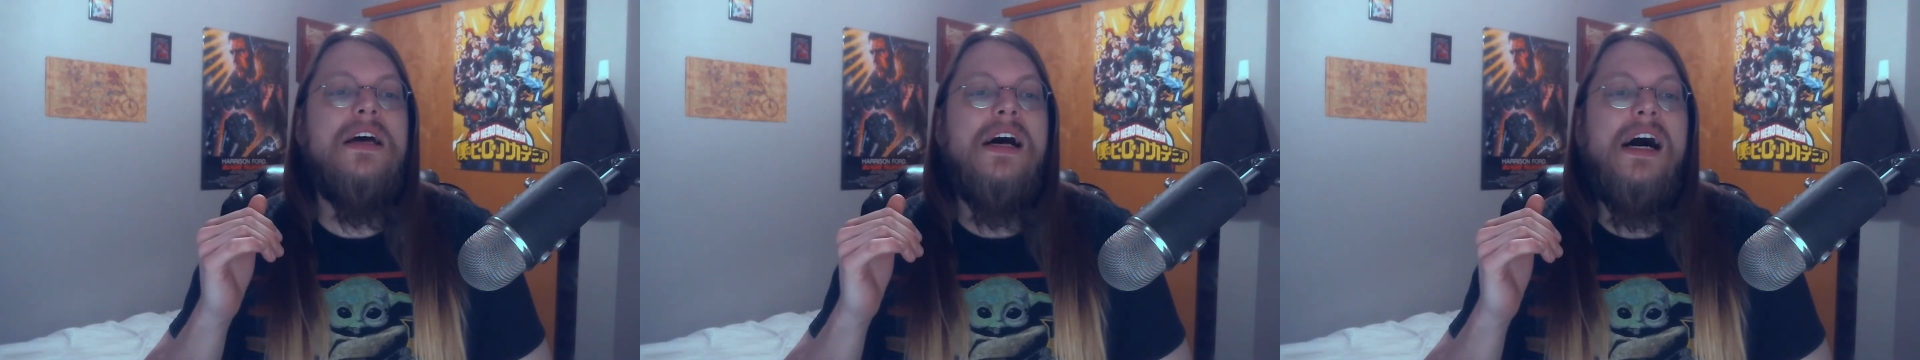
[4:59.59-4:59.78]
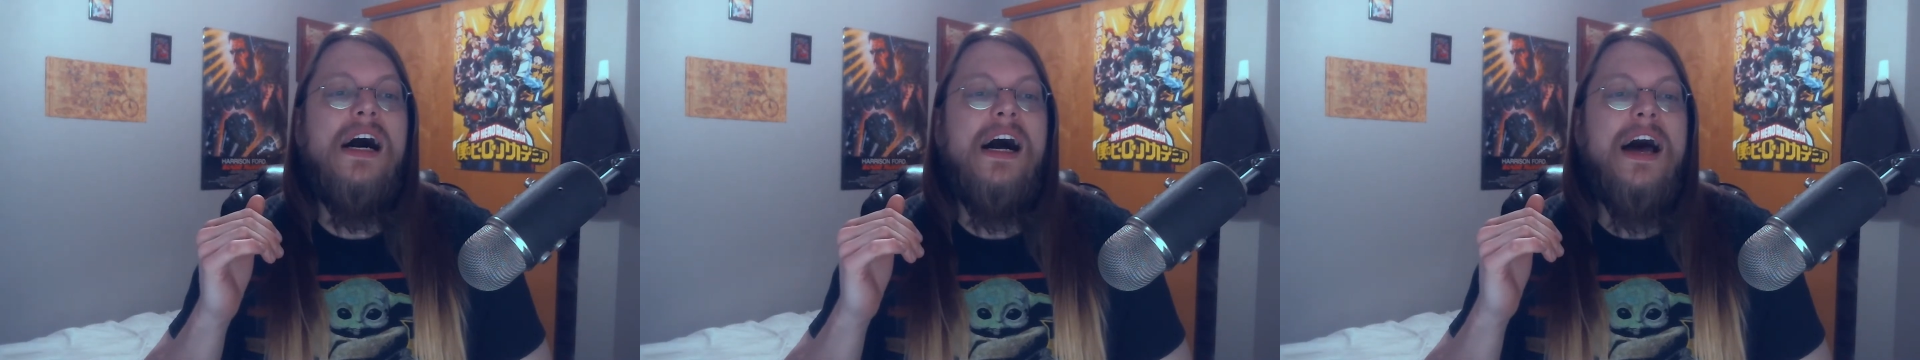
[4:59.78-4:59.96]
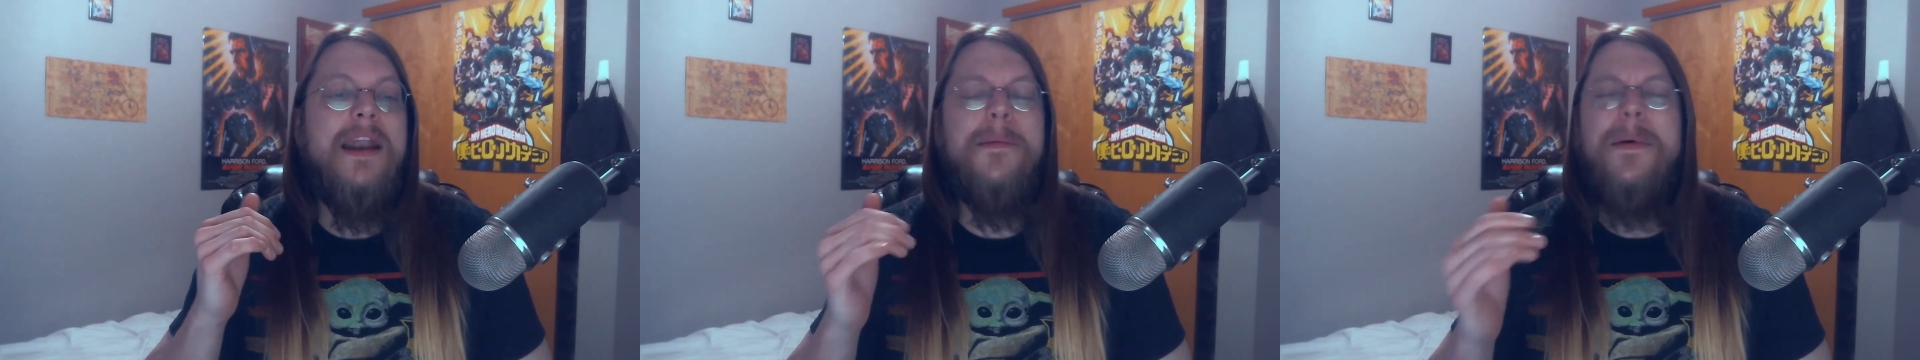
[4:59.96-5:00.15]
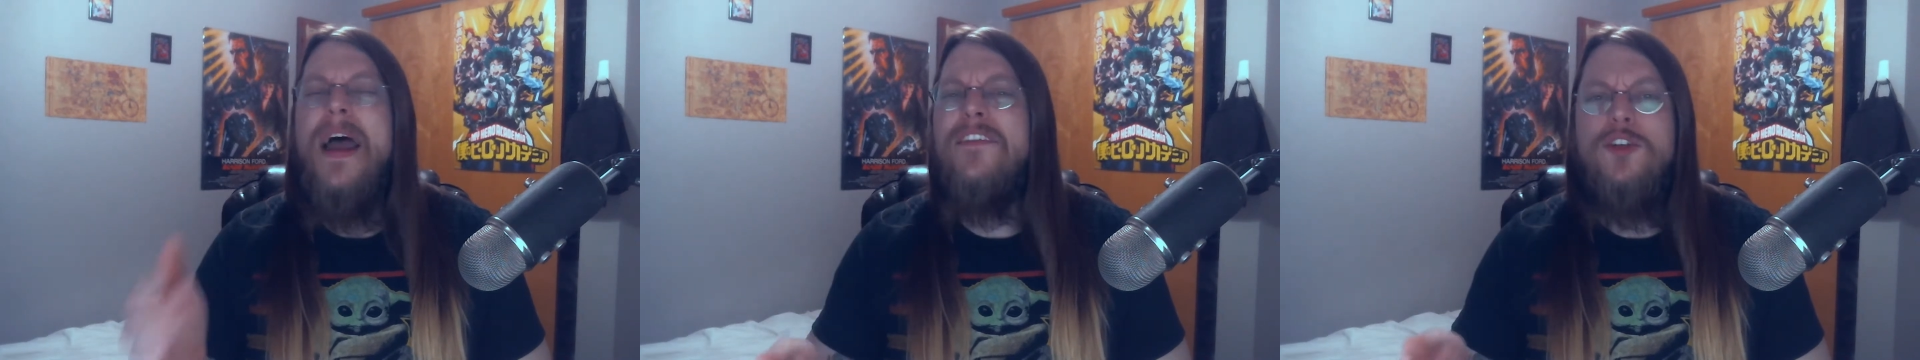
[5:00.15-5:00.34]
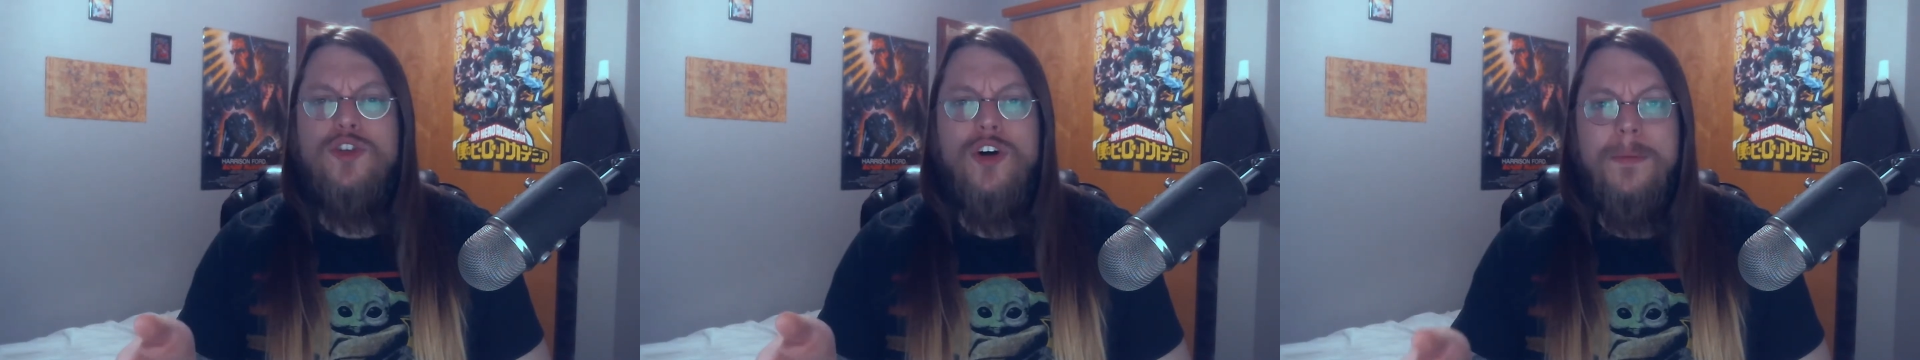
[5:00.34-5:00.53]
and I'm
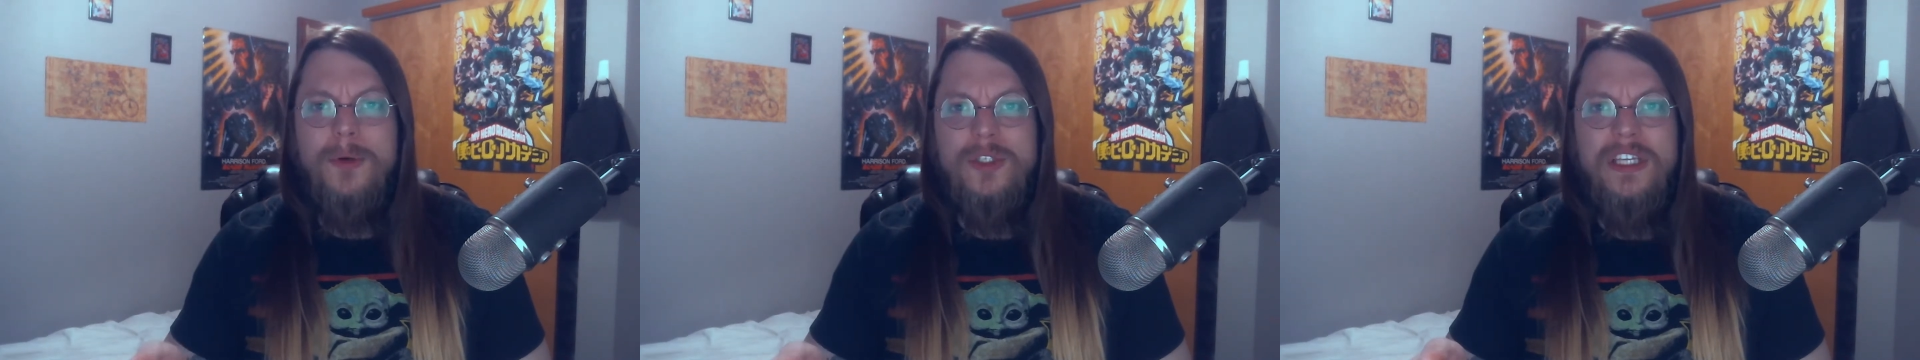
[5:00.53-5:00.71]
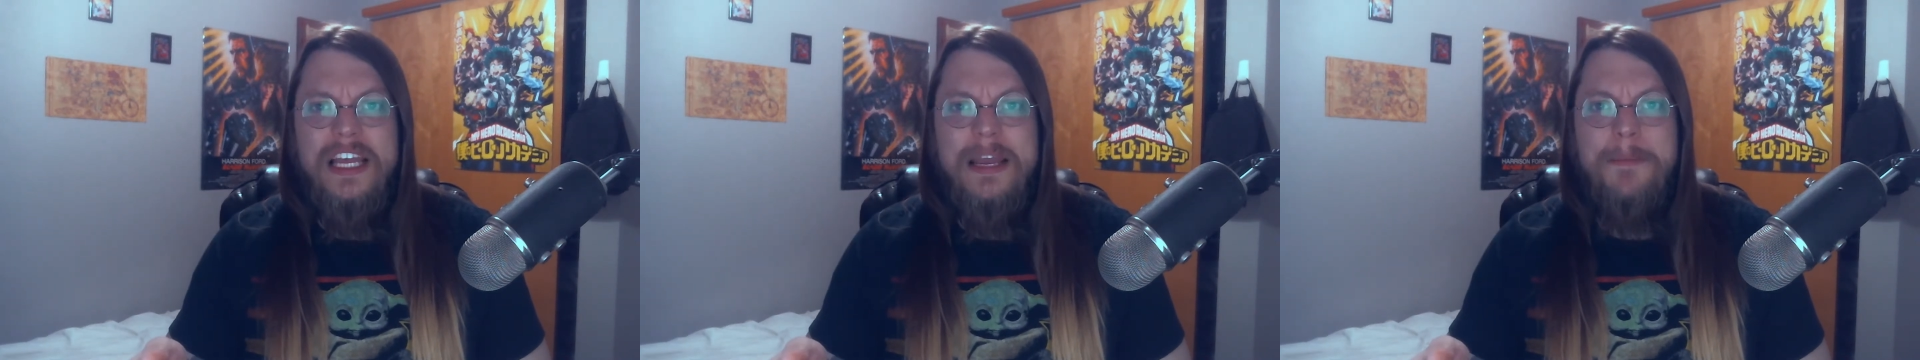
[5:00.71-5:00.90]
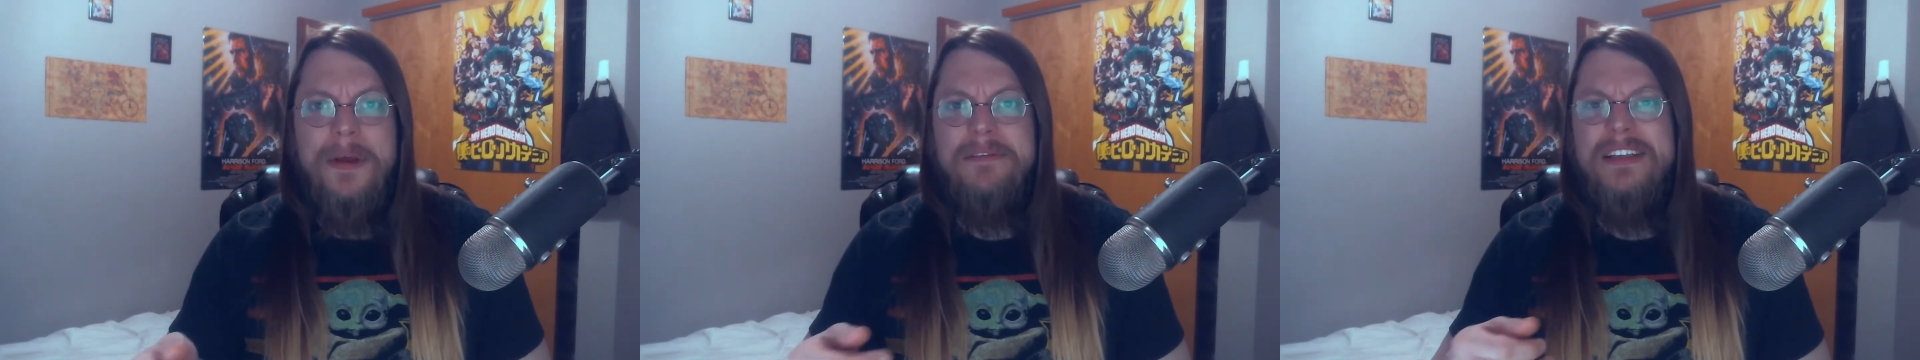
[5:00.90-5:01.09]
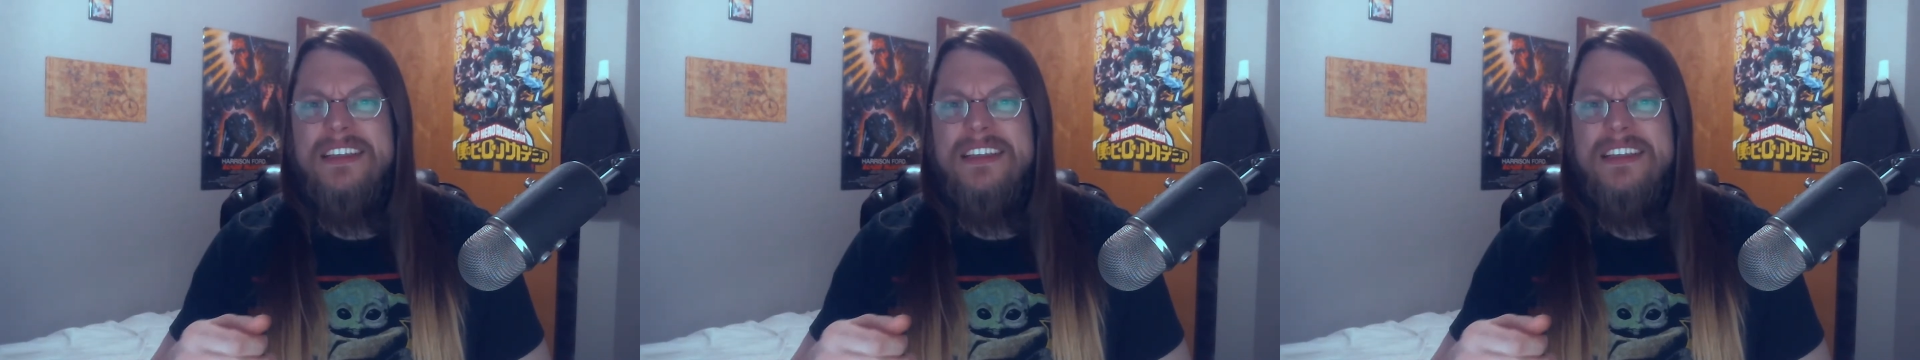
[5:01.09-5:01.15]
having trouble sleeping.